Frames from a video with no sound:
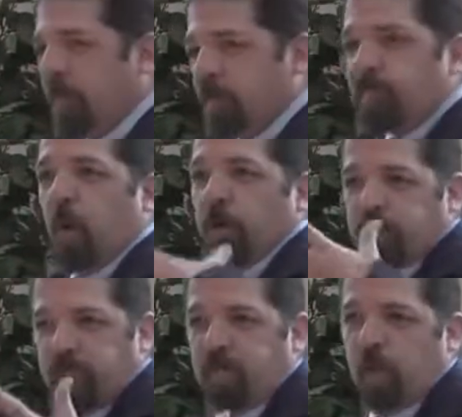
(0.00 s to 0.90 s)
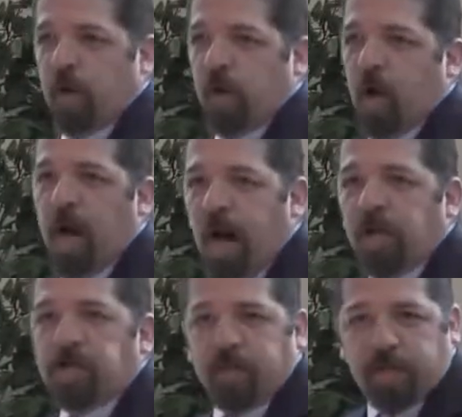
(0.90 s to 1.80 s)
forced, if you will,
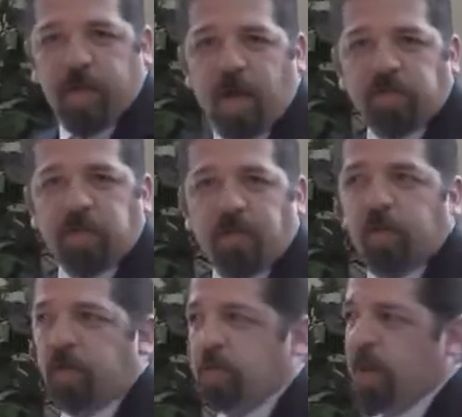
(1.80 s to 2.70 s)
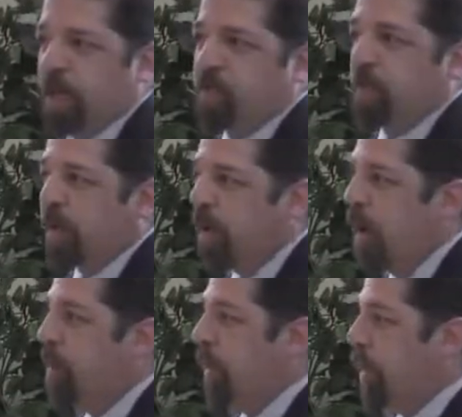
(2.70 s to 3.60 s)
onto the text of the New Testament,
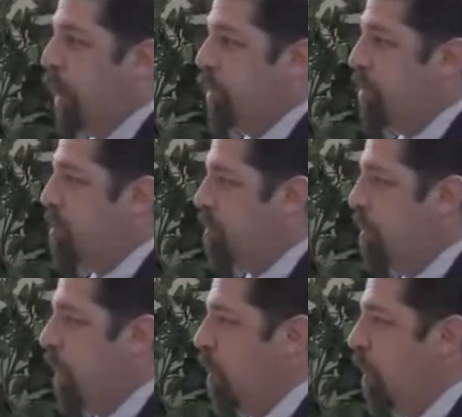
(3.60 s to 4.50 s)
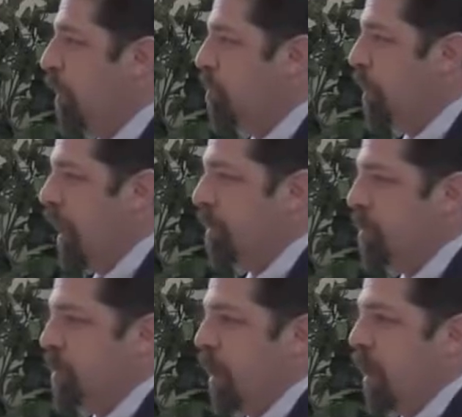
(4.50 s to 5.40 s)
because otherwise you'd have to
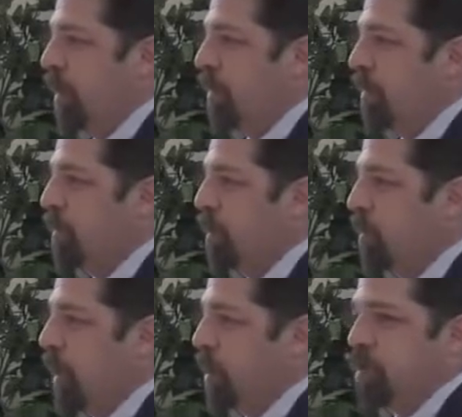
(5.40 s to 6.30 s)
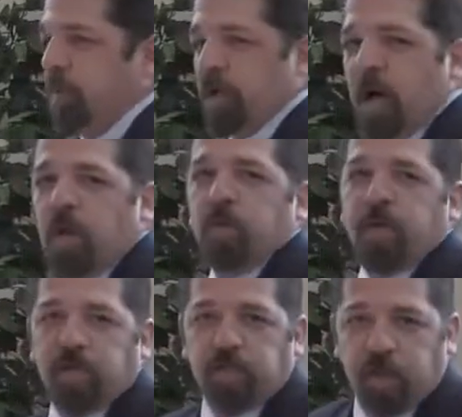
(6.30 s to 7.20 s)
say that the New Testament
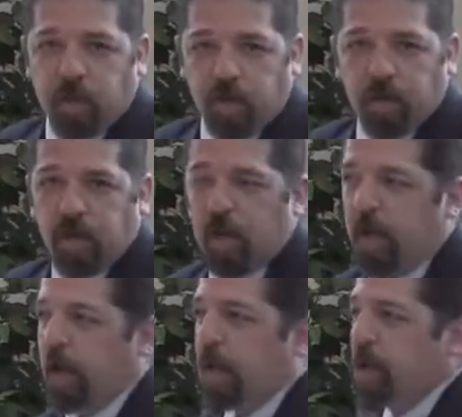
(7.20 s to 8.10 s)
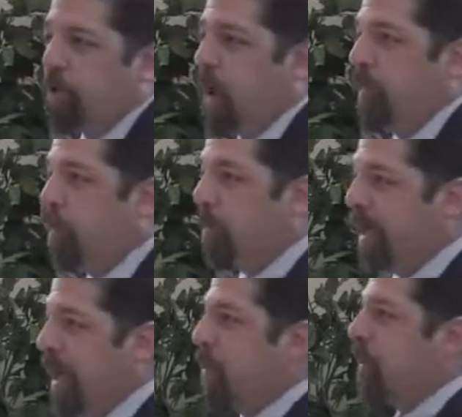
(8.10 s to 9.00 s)
contradicts the Old. So if you
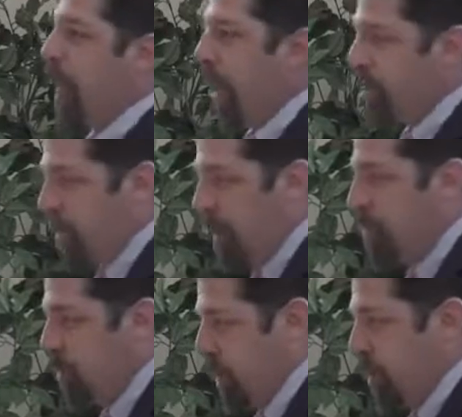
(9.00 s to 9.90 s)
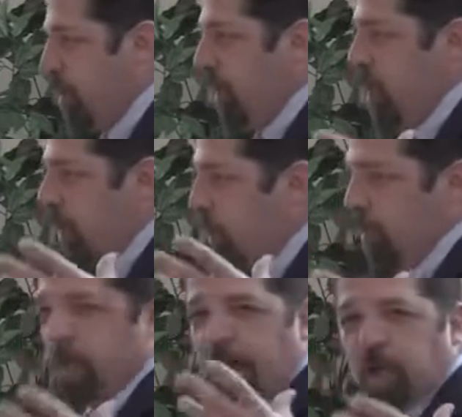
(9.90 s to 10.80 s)
begin with that assumption, you either
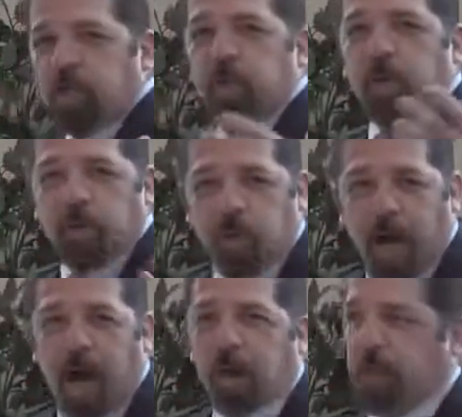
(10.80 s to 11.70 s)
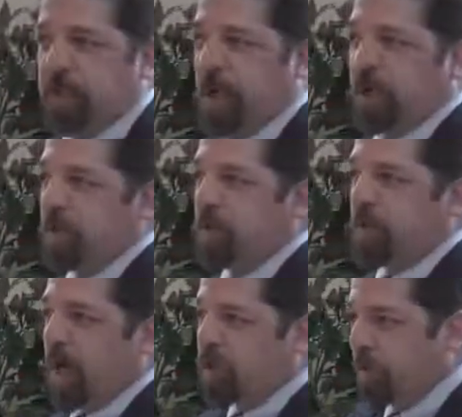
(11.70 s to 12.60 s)
take a Jewish route, which says the New
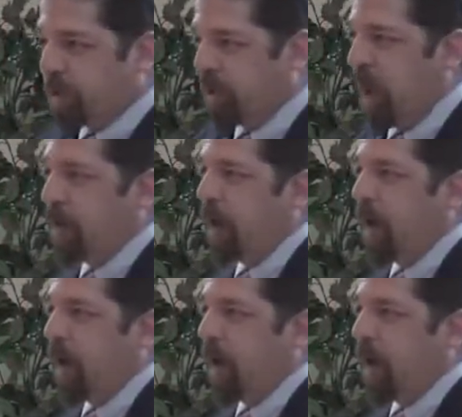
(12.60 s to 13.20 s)
Testament's not